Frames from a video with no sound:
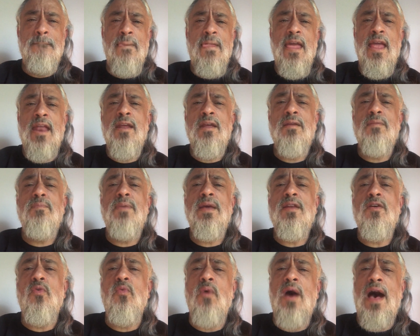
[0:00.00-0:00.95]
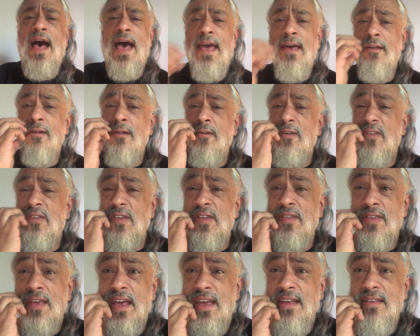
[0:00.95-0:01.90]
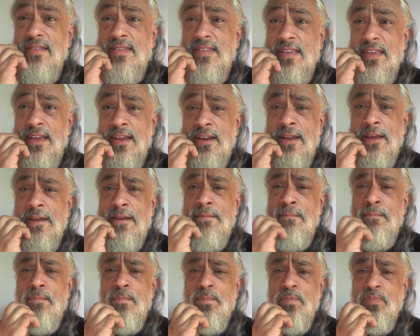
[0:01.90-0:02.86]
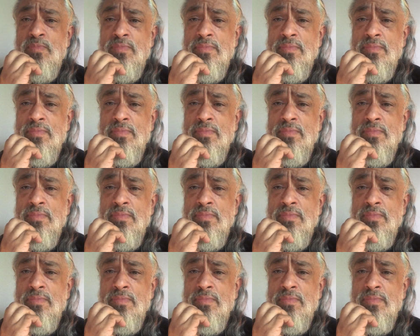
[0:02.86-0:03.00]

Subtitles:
It had been a while since I had seen him,